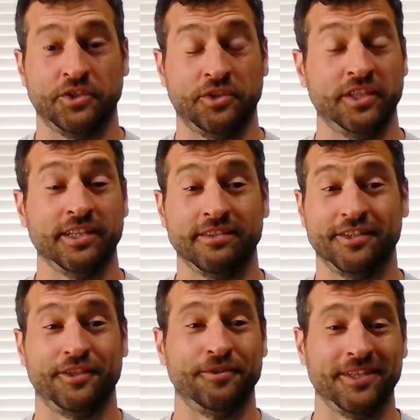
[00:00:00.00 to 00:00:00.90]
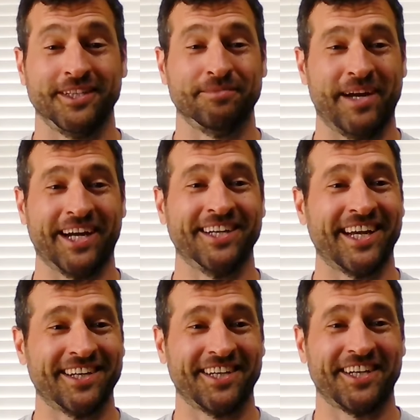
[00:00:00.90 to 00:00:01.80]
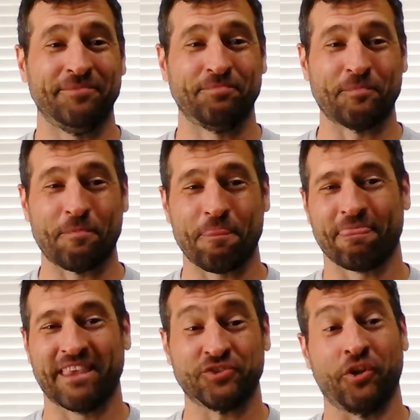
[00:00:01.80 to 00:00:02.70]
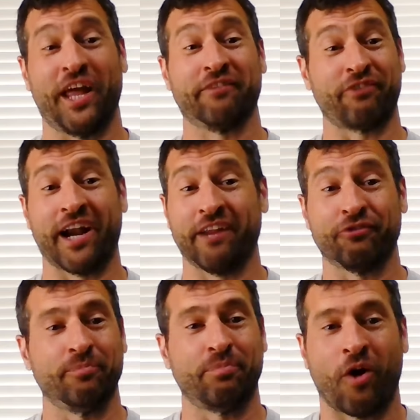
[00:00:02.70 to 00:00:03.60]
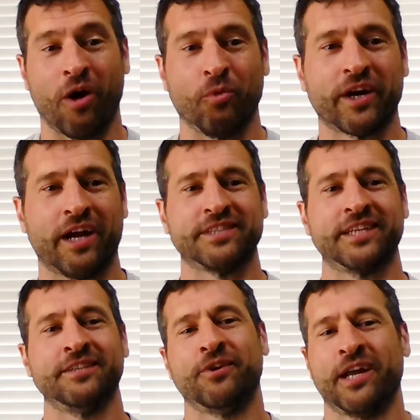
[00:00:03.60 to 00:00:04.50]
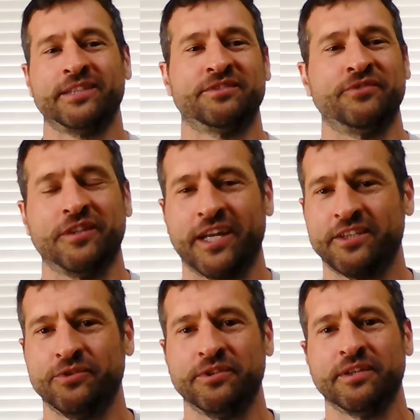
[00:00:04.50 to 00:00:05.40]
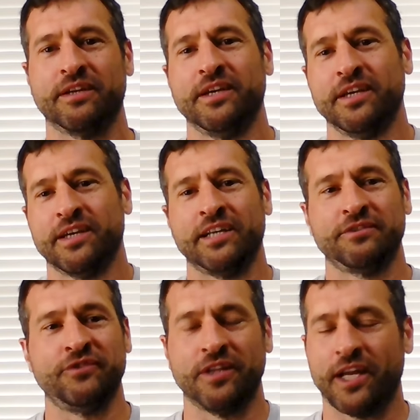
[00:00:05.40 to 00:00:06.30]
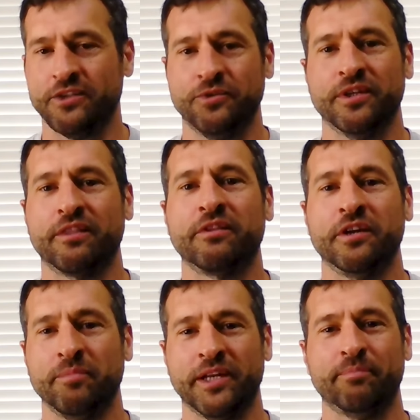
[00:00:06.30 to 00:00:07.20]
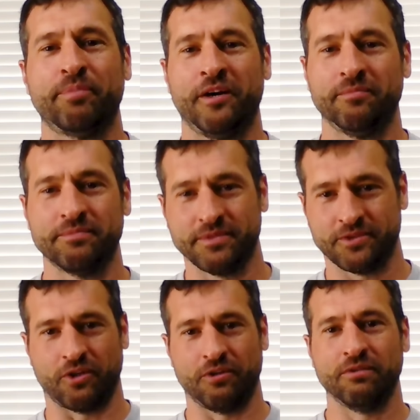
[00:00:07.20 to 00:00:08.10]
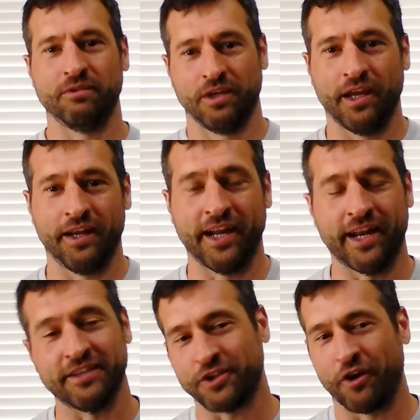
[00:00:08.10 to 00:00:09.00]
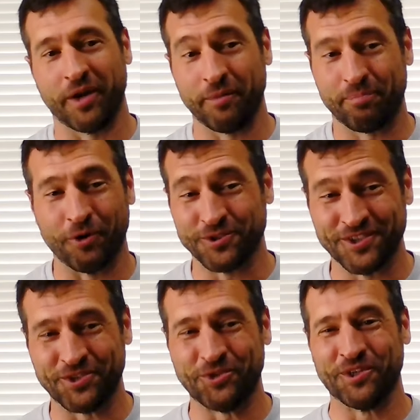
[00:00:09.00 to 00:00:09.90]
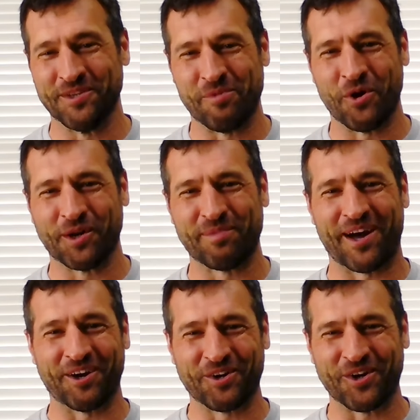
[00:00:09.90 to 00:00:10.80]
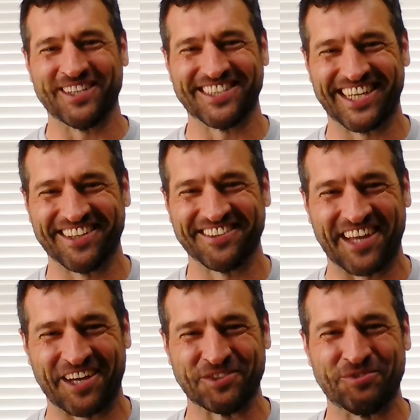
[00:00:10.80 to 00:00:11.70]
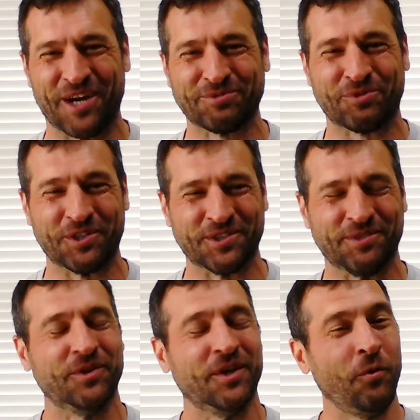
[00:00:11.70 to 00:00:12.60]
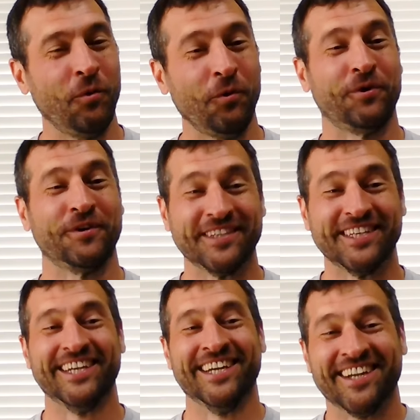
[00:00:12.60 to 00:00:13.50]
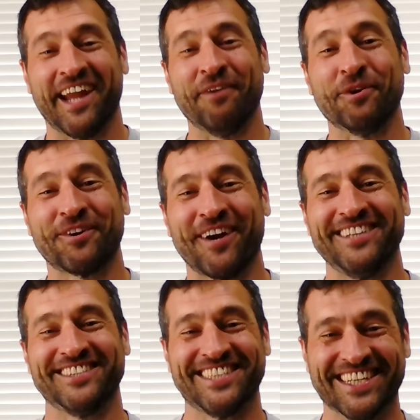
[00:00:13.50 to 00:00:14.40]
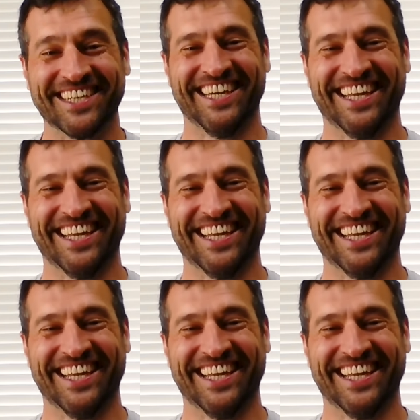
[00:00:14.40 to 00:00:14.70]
You did, man. So like Friday for the arm workout, I was like, you know what? I just feel like doing, I just feel like doing the 30-minute pump. So, yeah. And then I saw everybody posting too in the morning about how crazy that 1,000 reps was, and whoo, they were crazy.